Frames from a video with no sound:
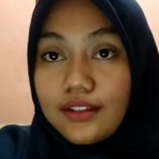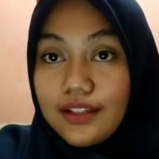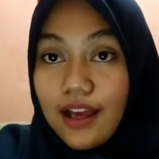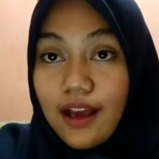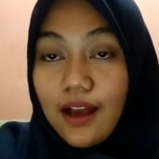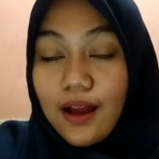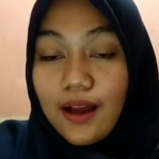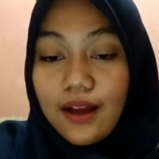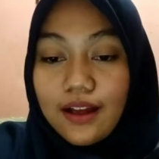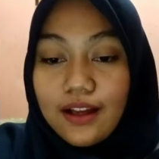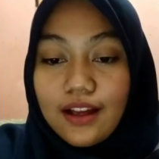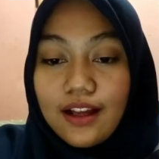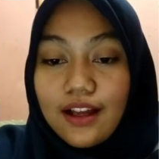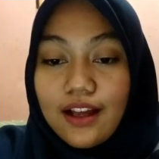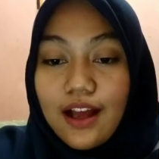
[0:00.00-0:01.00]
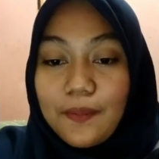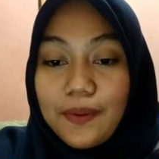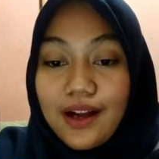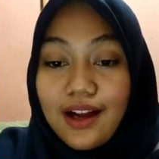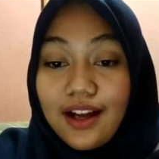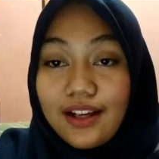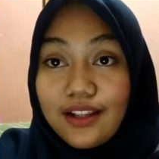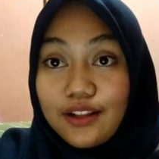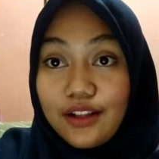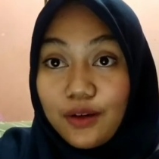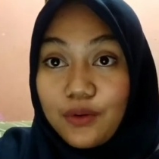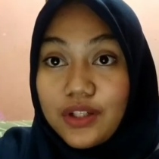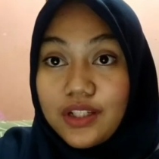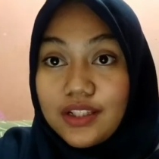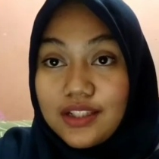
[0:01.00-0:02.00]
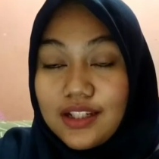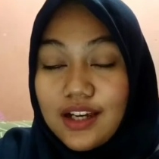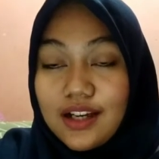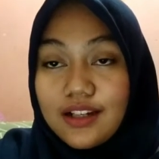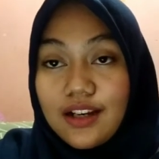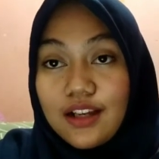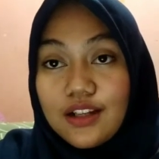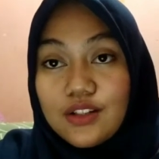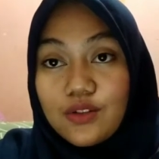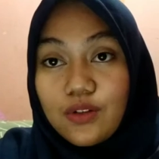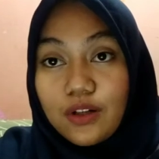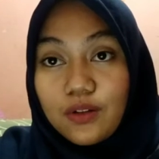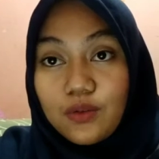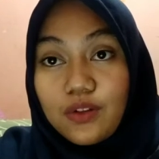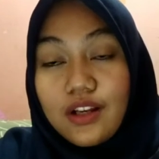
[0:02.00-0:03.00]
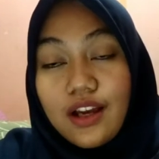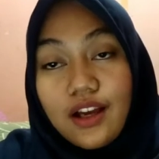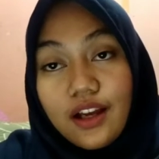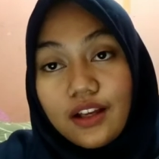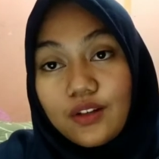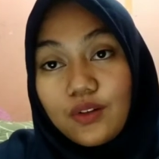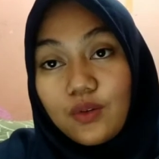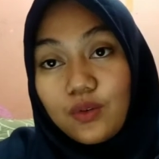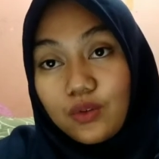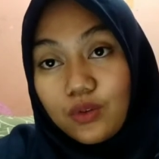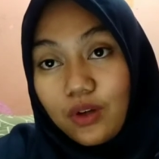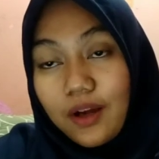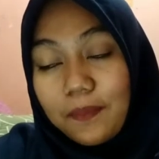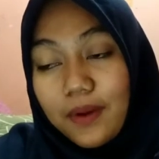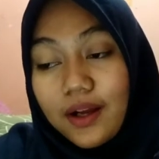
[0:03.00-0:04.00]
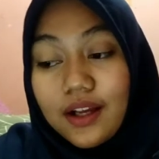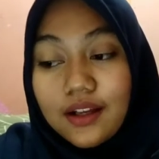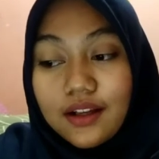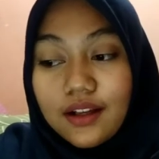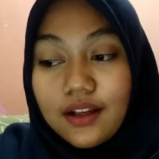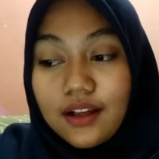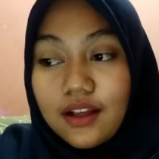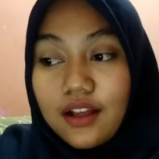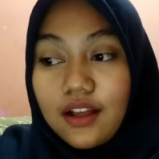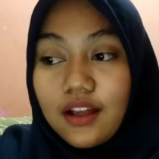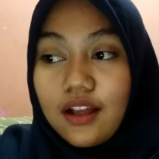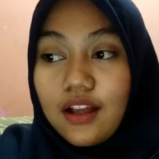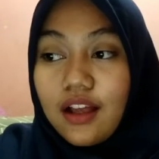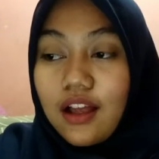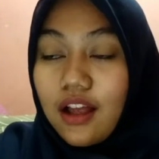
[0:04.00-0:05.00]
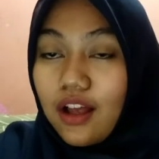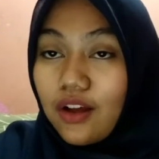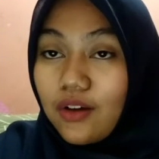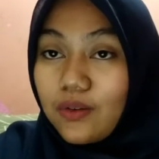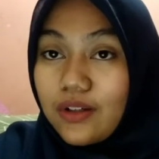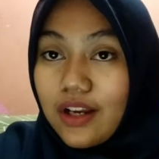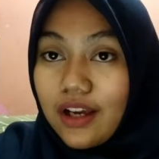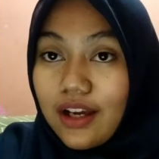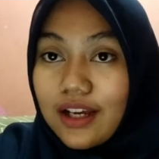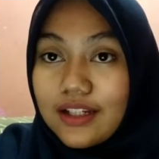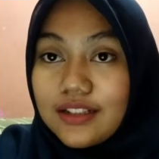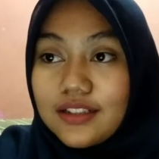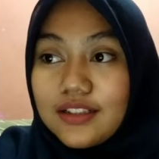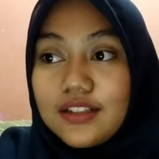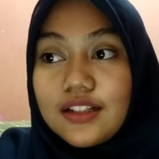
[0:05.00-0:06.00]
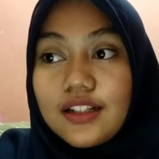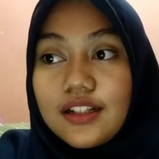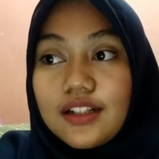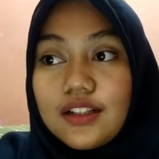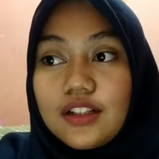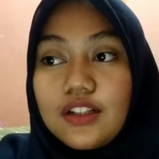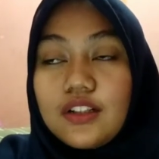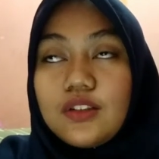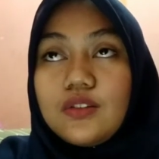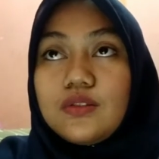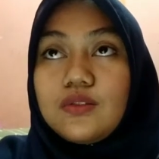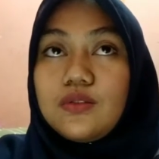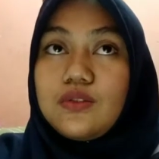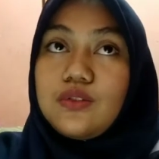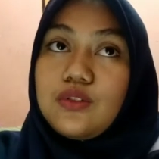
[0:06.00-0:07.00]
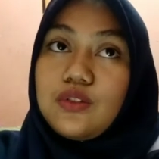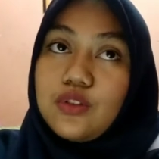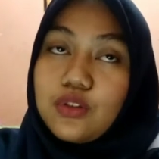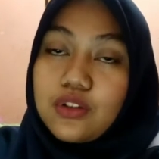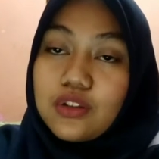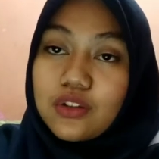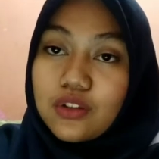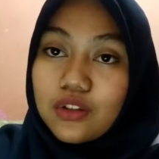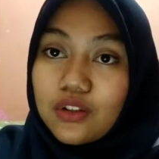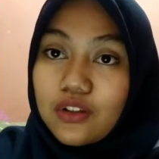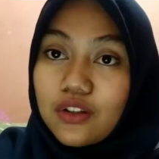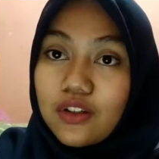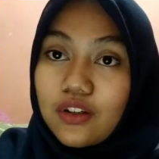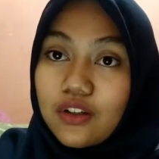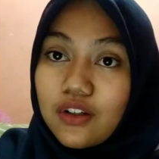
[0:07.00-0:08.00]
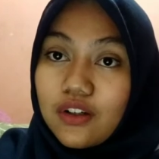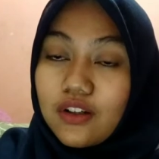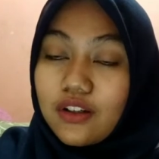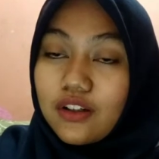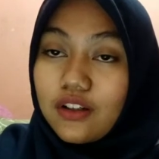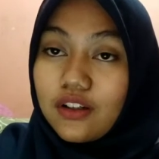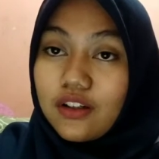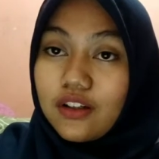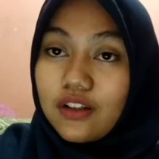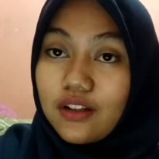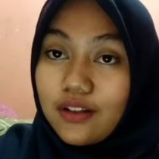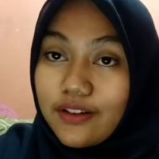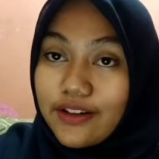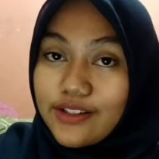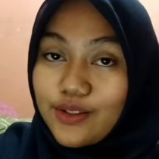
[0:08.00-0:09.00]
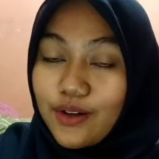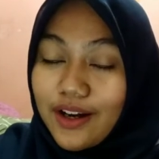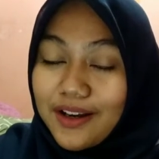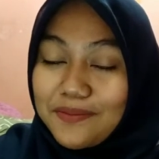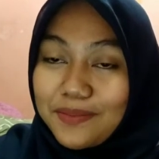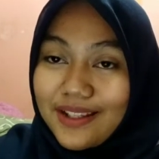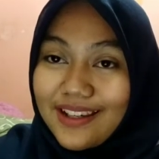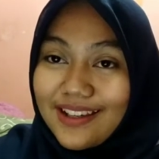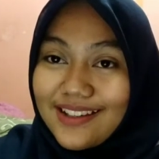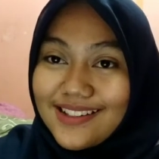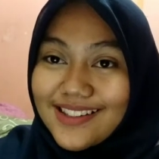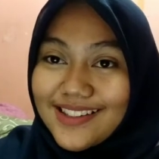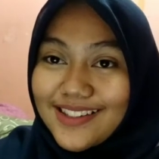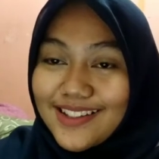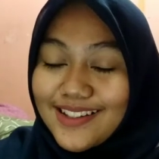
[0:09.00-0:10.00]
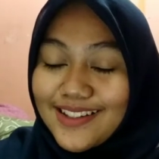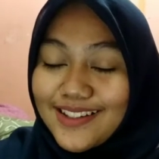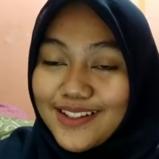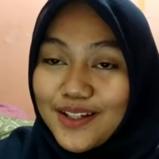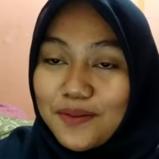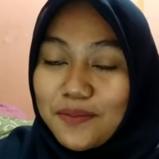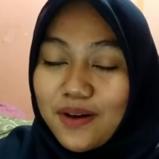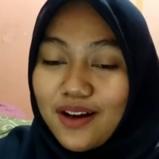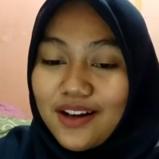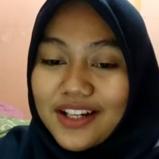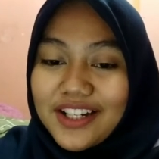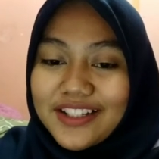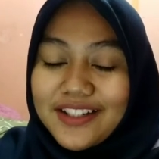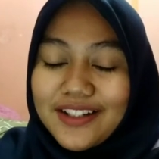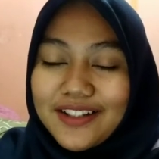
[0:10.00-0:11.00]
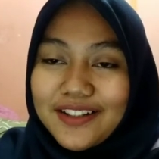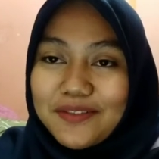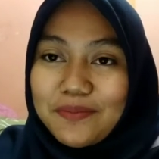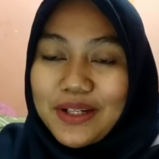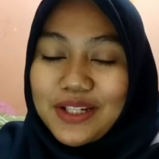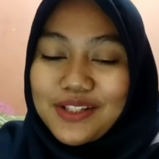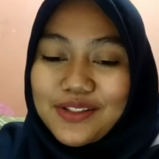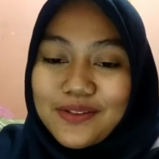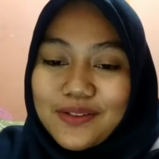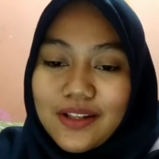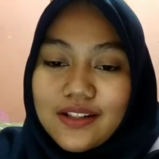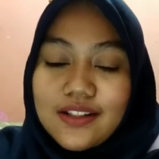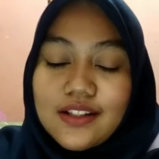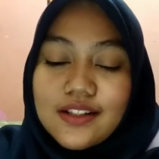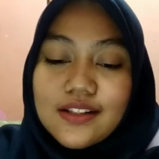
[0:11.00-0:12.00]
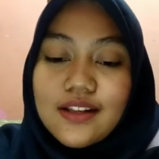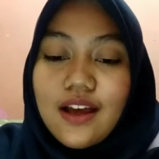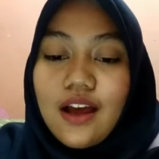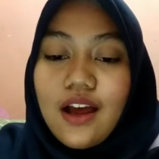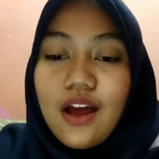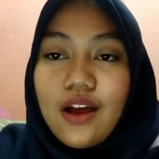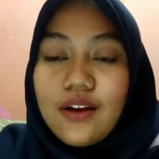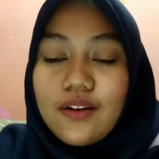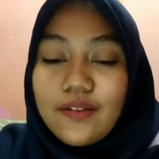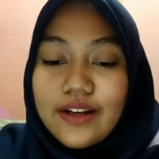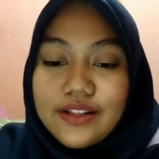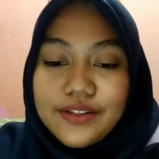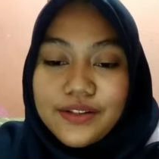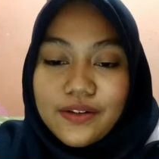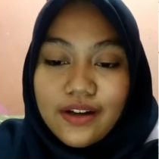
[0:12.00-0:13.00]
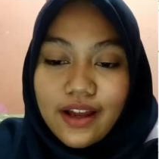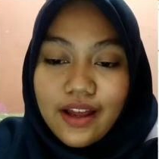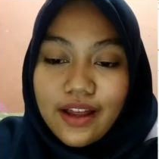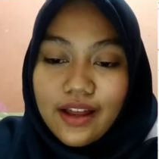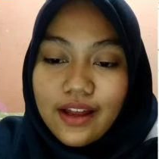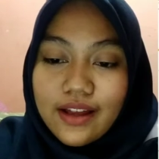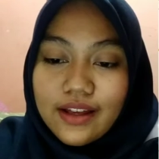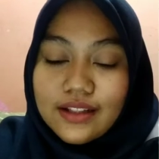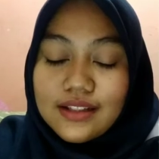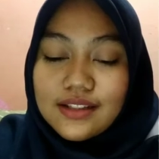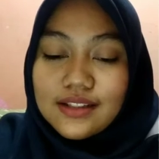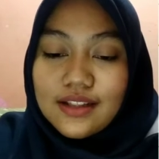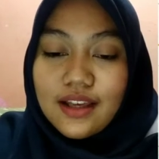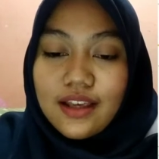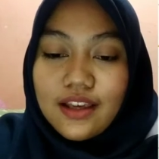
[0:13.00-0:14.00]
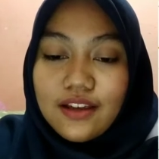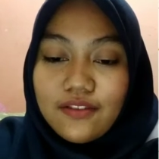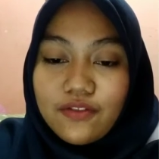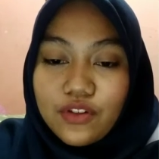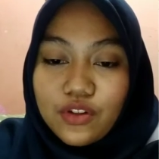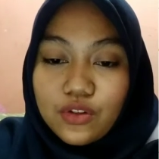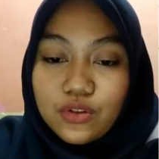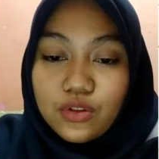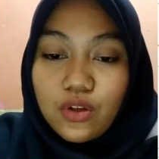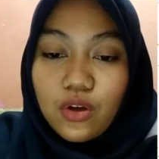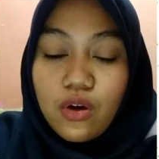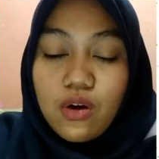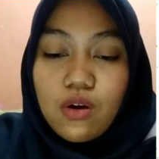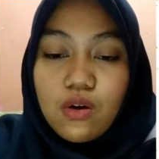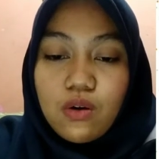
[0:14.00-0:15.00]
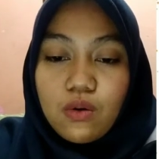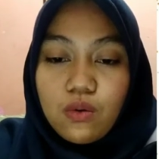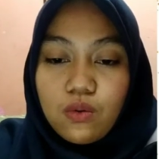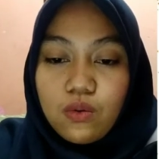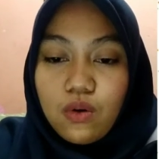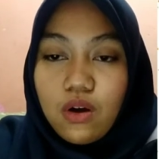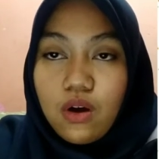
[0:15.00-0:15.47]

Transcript: Nah, apa kalian tahu ini adalah surat undangan untuk apa? Undangan untuk, raise your hand please. Come on, my students, raise your hands if you know